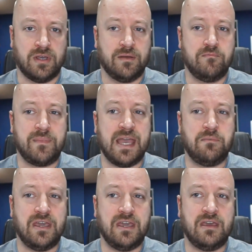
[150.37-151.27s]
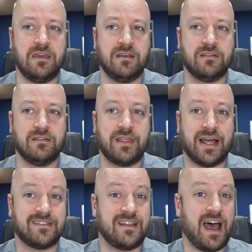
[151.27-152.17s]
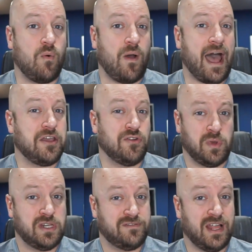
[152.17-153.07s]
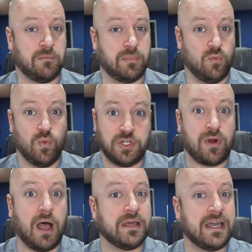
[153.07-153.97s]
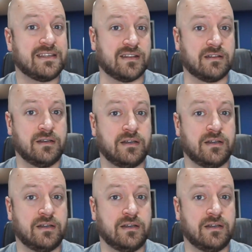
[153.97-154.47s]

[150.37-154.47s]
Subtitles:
Maybe that's not how you normally develop, which it probably isn't.